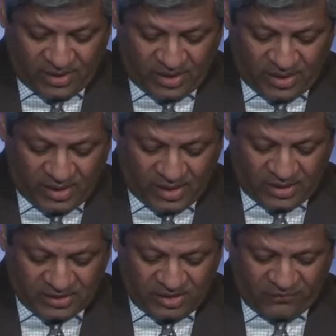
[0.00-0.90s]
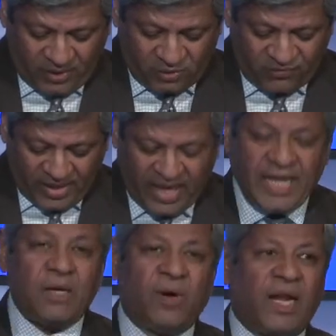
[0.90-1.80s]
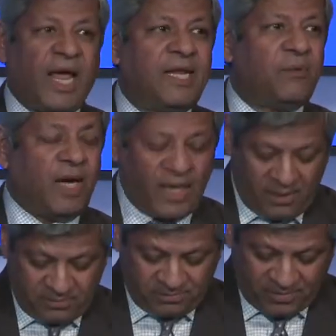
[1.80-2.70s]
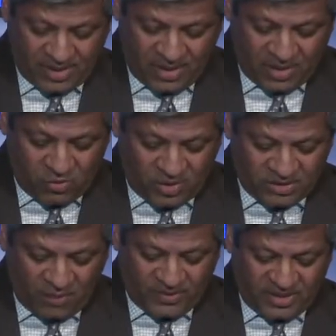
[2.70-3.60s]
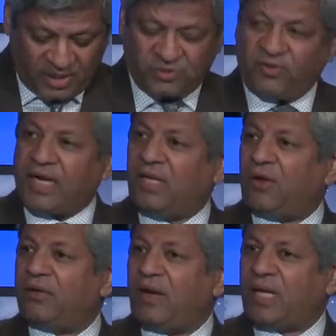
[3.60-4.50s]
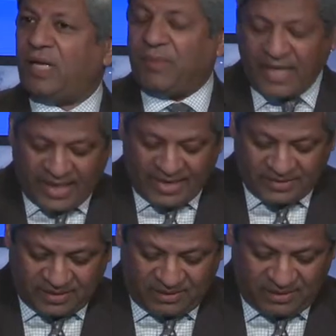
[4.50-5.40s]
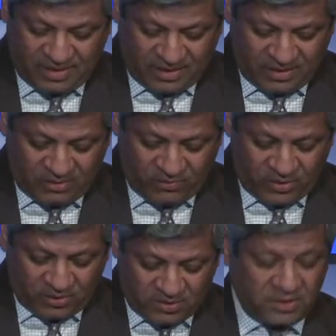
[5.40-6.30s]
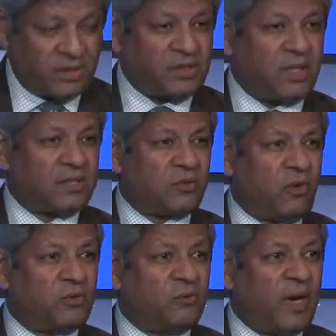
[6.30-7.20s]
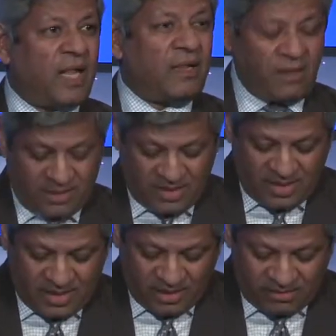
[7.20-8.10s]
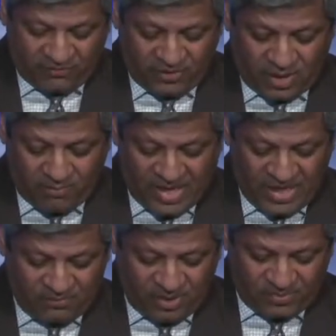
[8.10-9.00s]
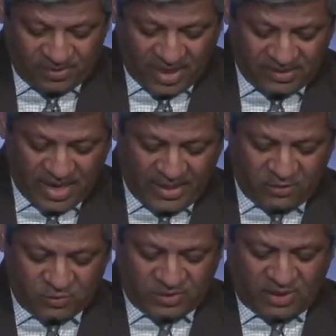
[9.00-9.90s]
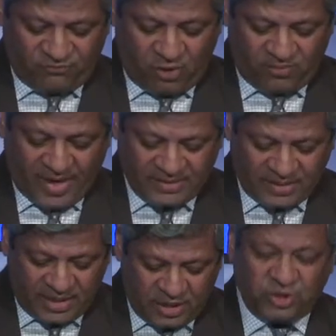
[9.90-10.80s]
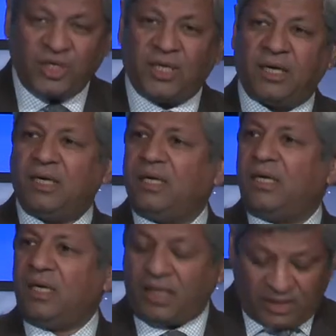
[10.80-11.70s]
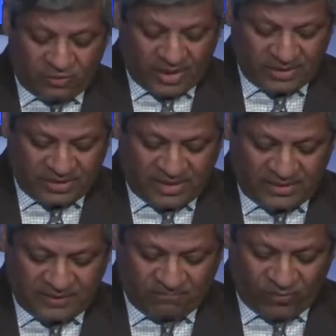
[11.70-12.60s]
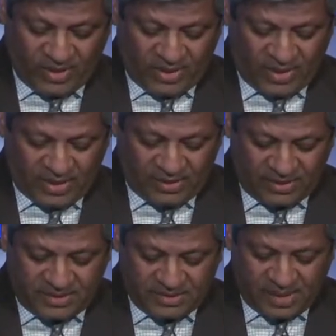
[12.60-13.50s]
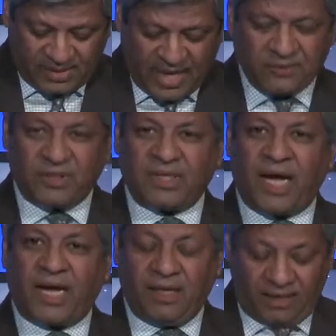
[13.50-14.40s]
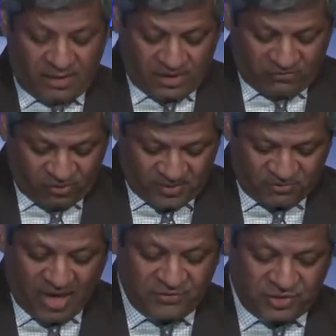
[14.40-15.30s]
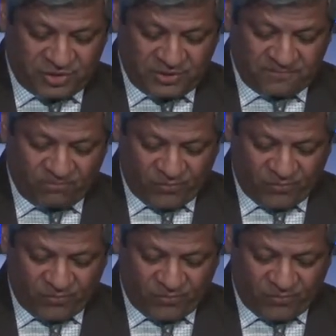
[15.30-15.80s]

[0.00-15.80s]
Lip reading: It is difficult to find anyone, anywhere, who has not been touched directly or indirectly by cancer. We know the statistics all too well. Roughly 1 million people are diagnosed with some form of cancer each year in the United States, and nearly 600,000 die from its ravages.